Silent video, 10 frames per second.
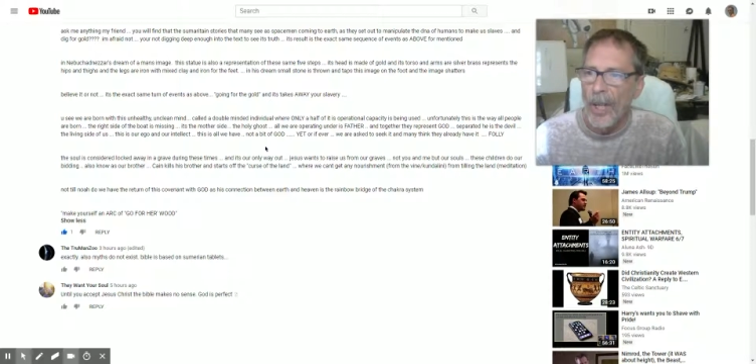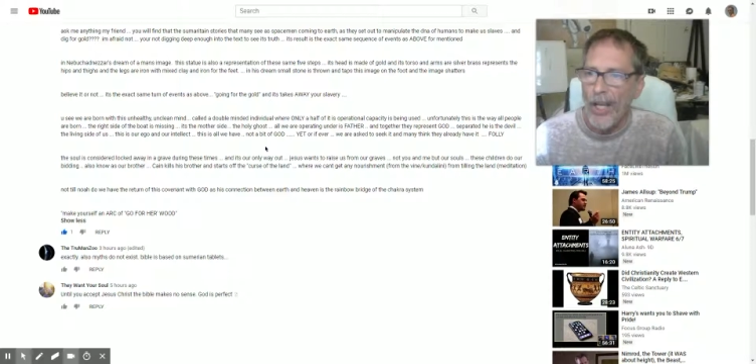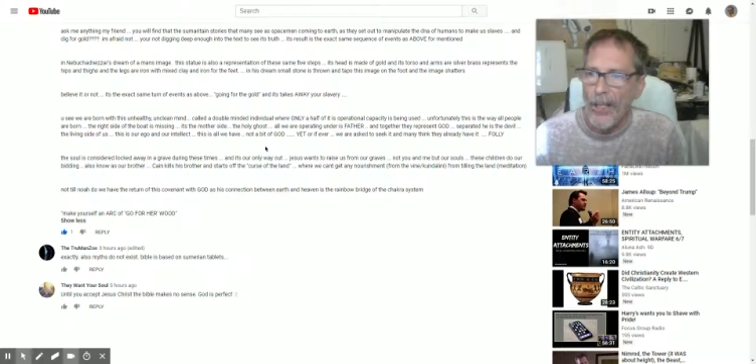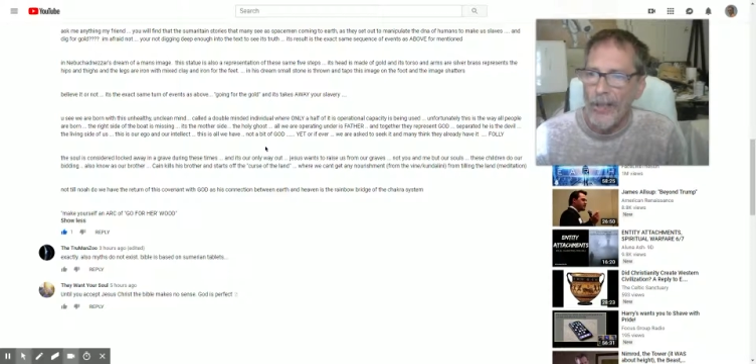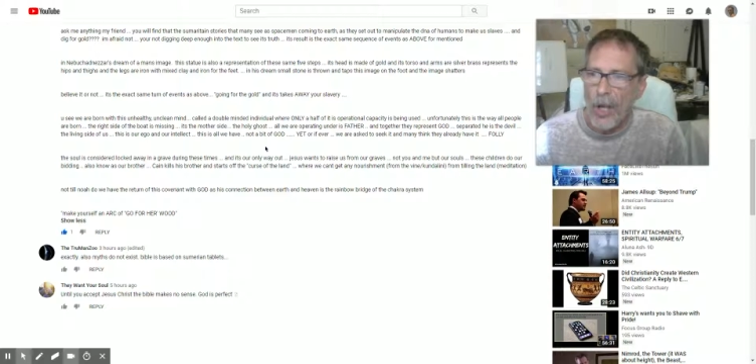
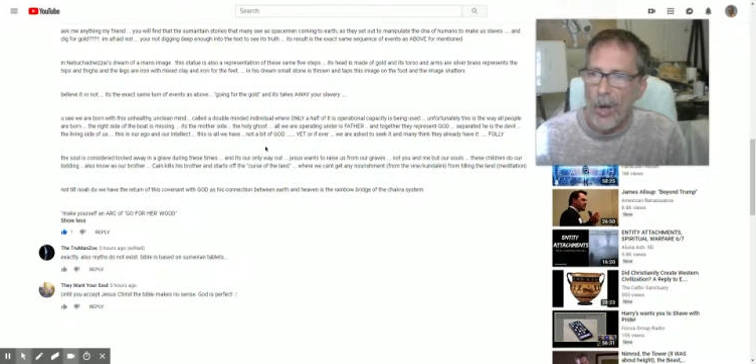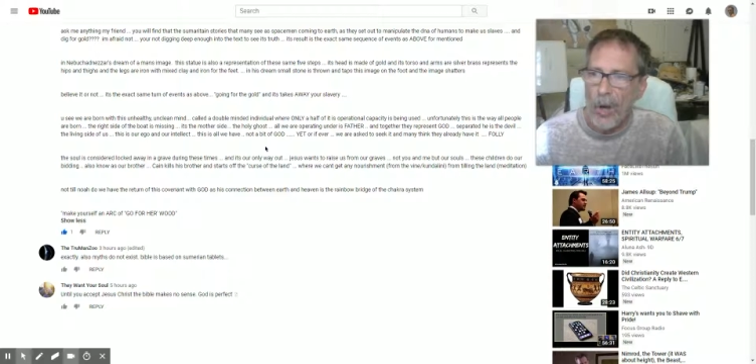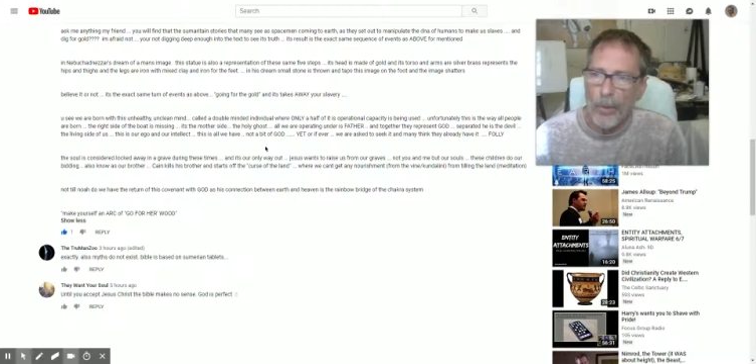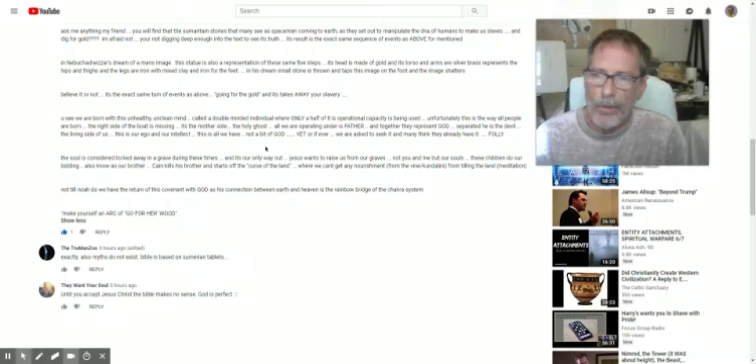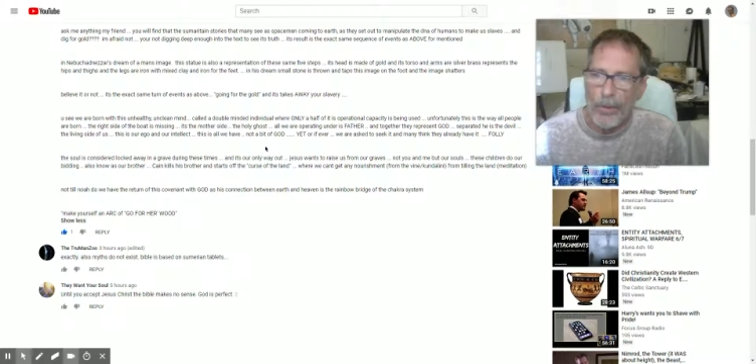And it's our
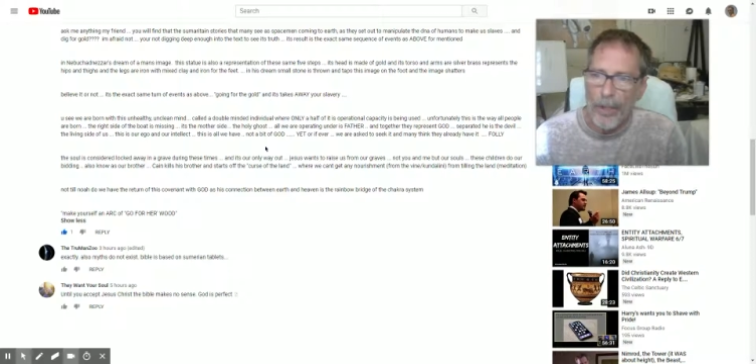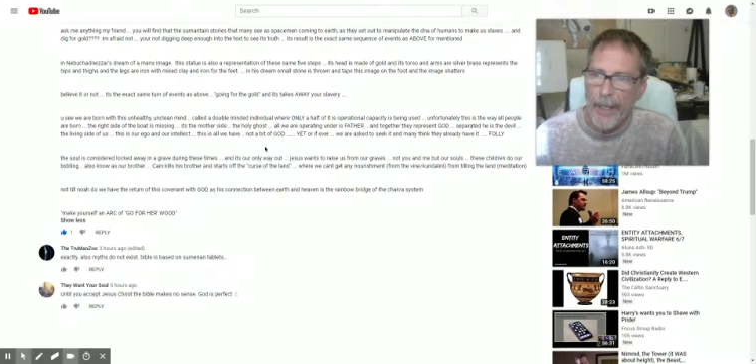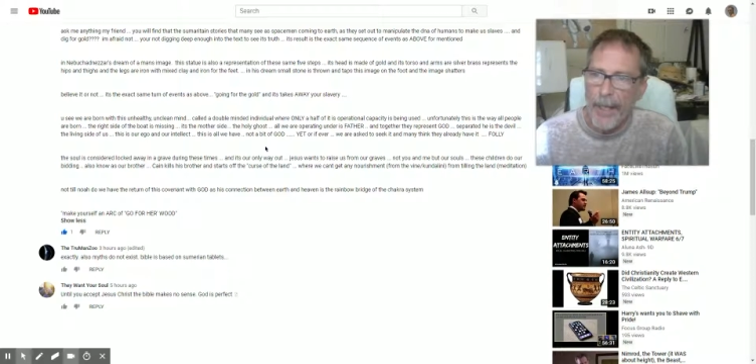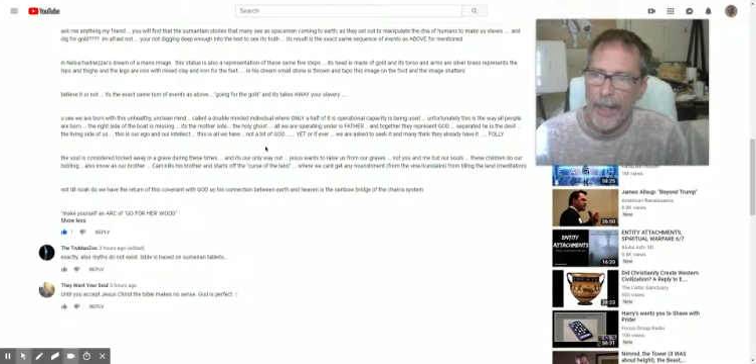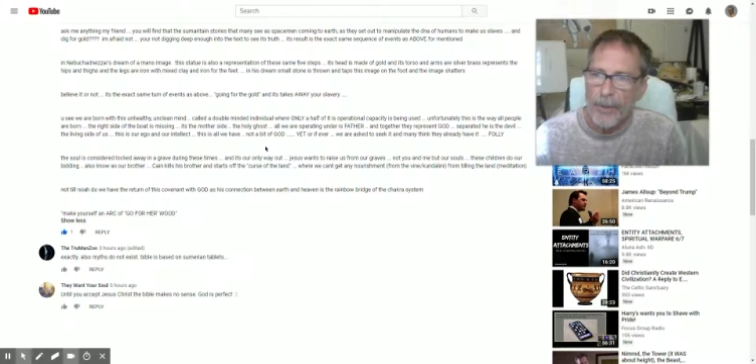only
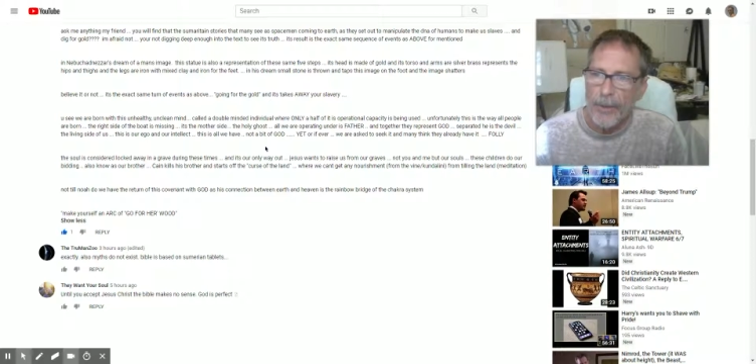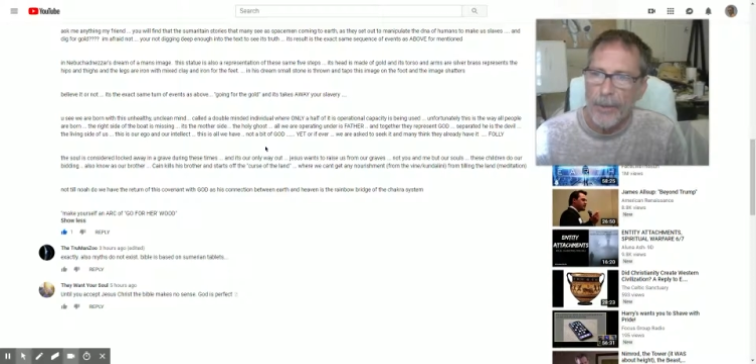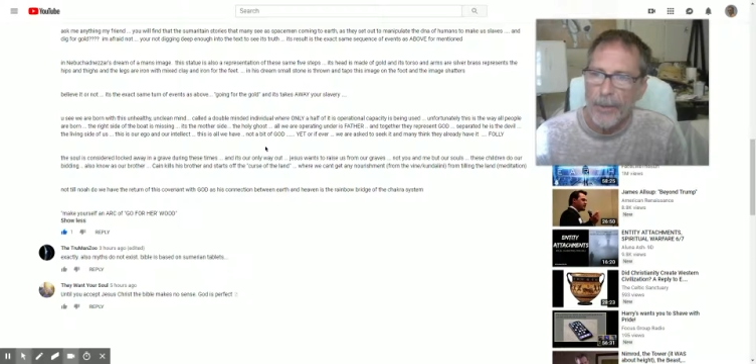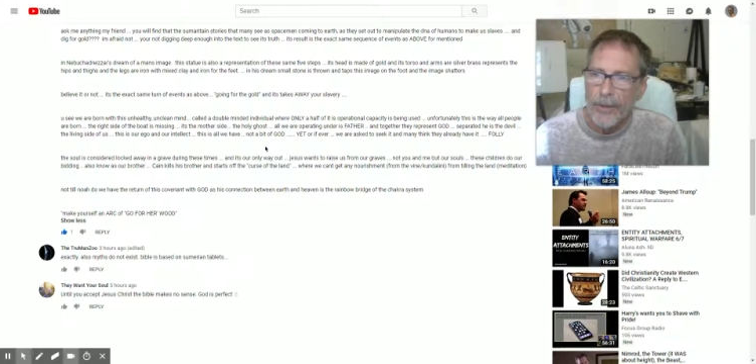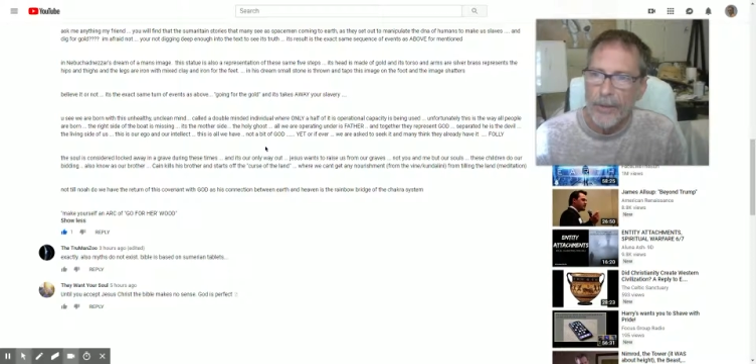way out.
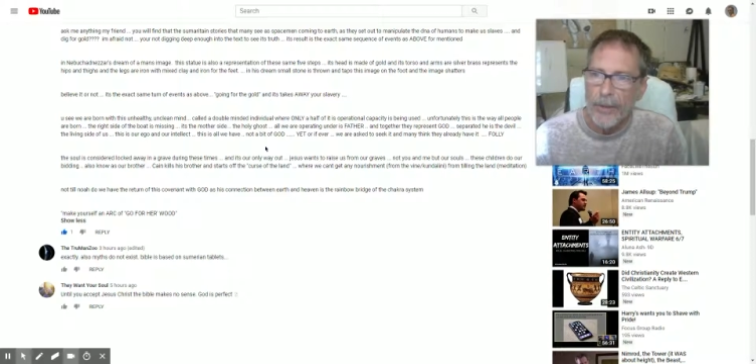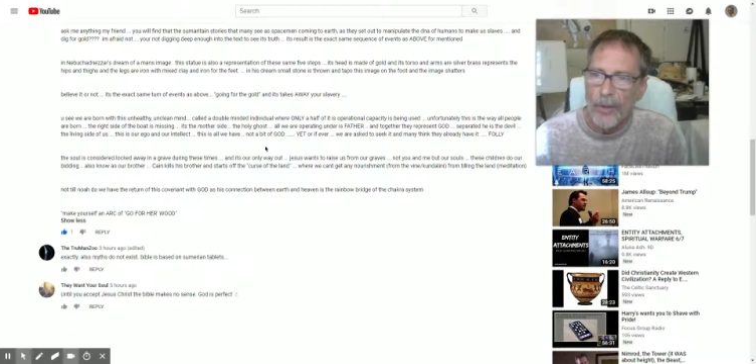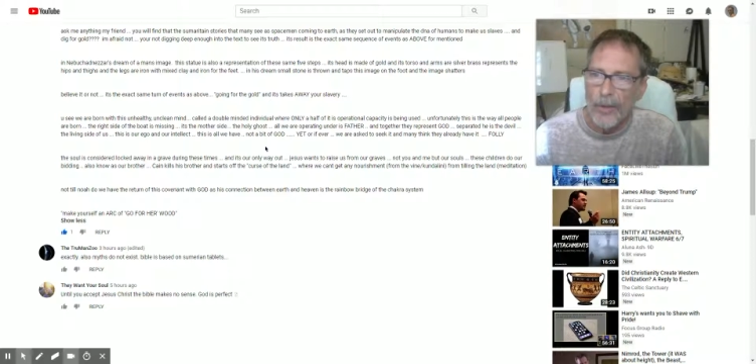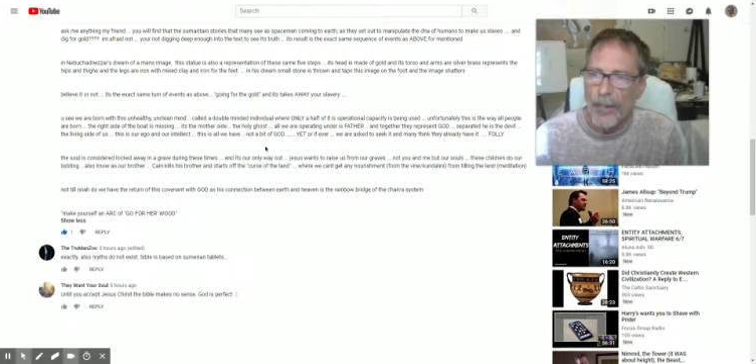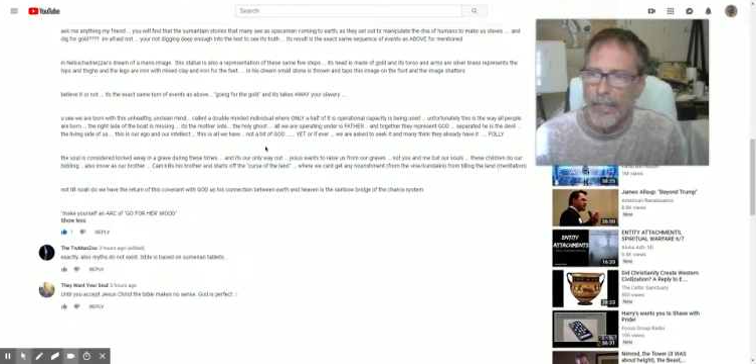
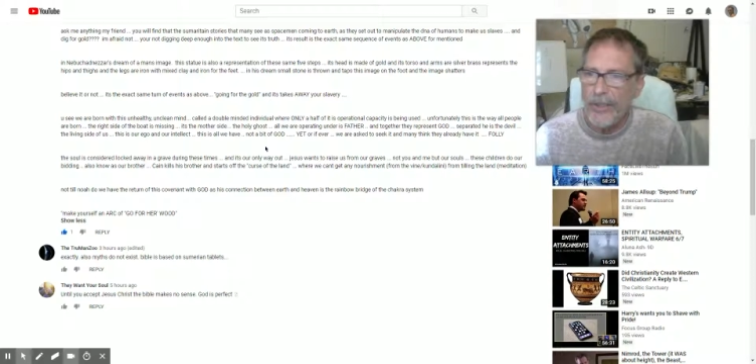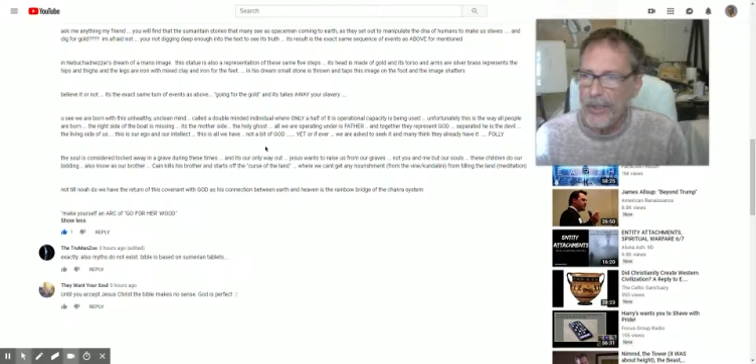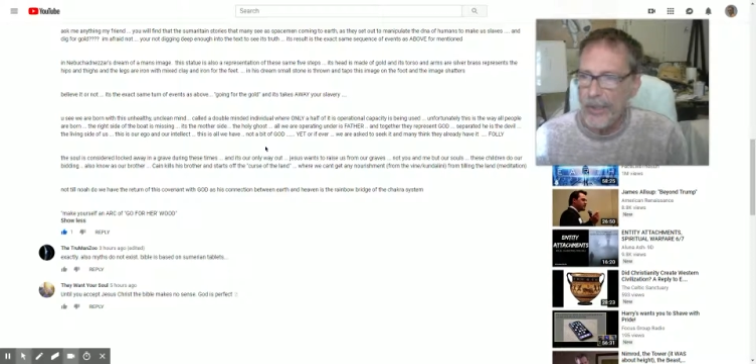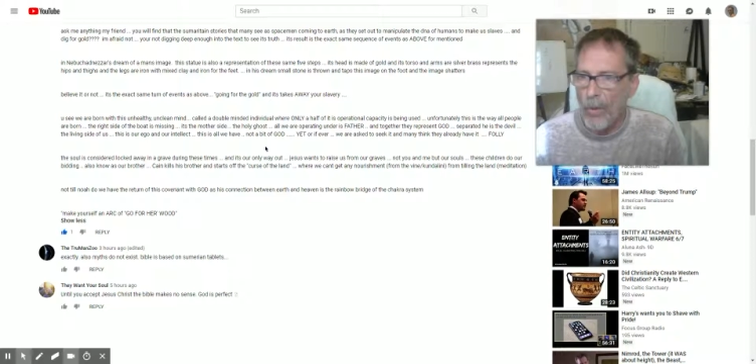Jesus